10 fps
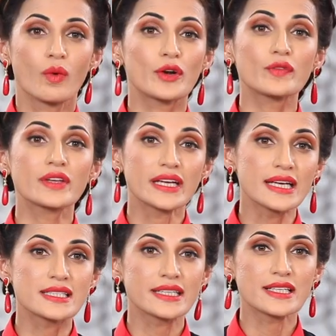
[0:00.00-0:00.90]
One of the
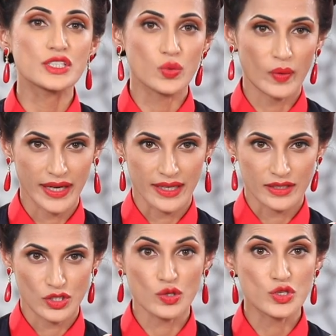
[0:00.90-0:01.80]
easiest way
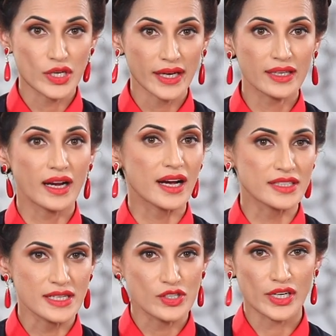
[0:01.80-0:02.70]
to check
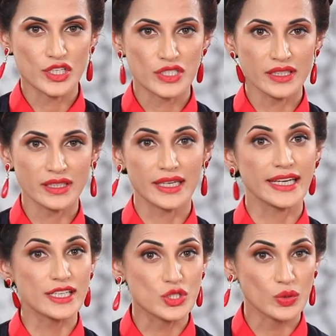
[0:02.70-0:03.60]
adulteration
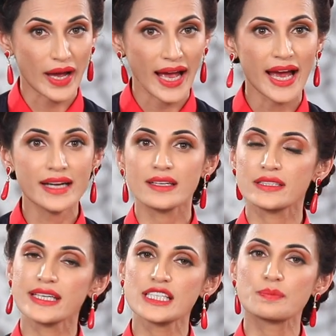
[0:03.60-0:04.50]
is to add a
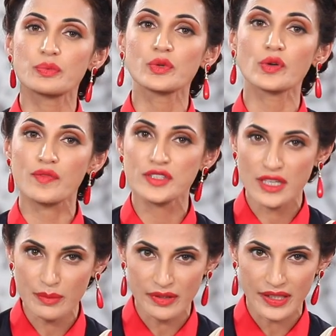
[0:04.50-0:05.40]
teaspoon of
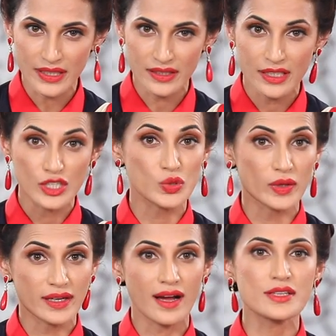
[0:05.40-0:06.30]
turmeric to
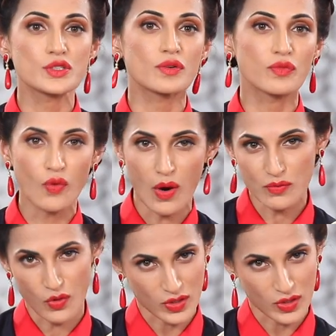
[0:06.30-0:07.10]
a glass of warm